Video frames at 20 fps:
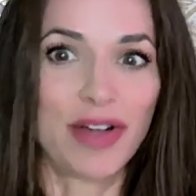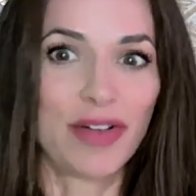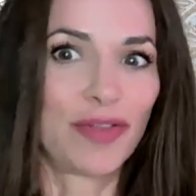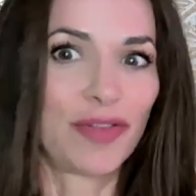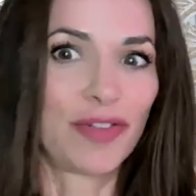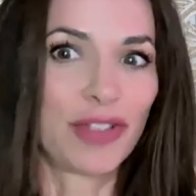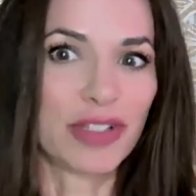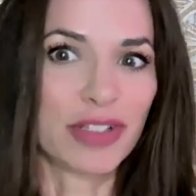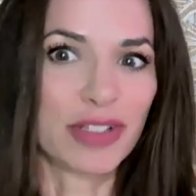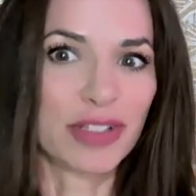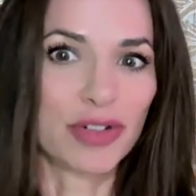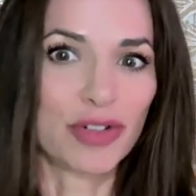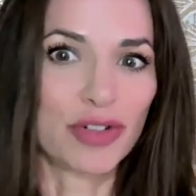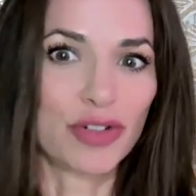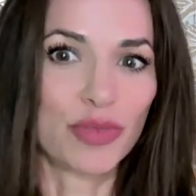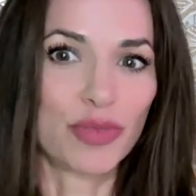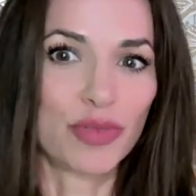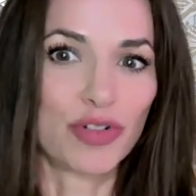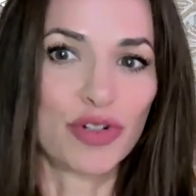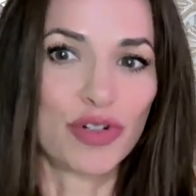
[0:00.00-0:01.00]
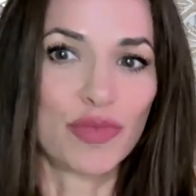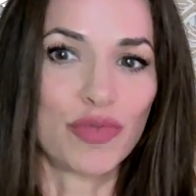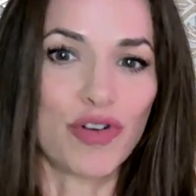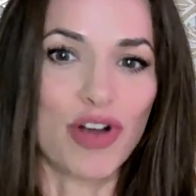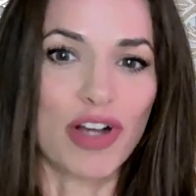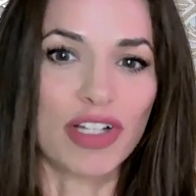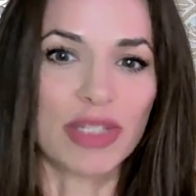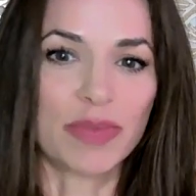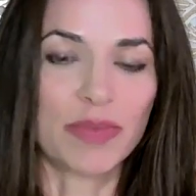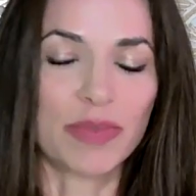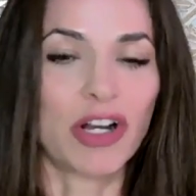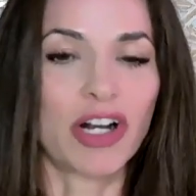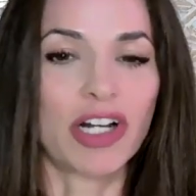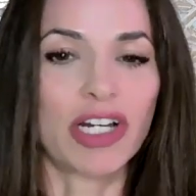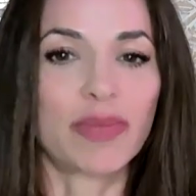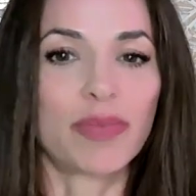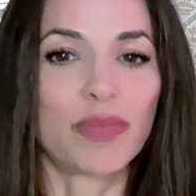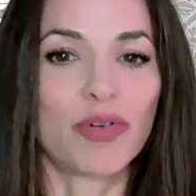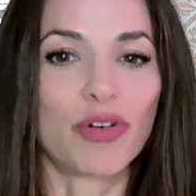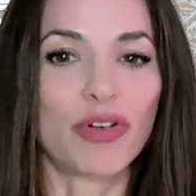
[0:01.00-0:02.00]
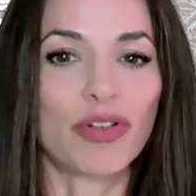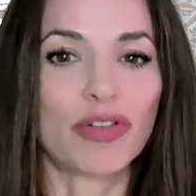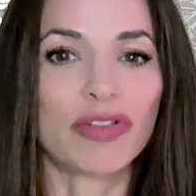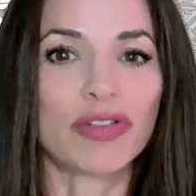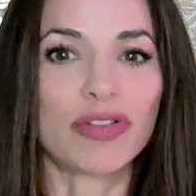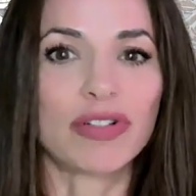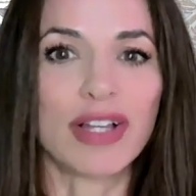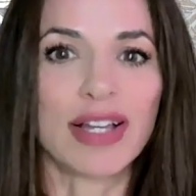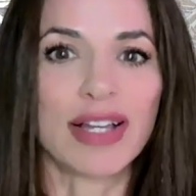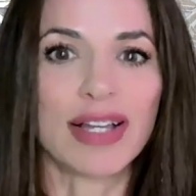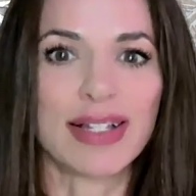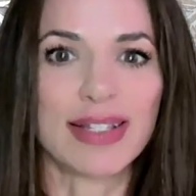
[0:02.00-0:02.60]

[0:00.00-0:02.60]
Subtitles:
for this new moon prosperity portal,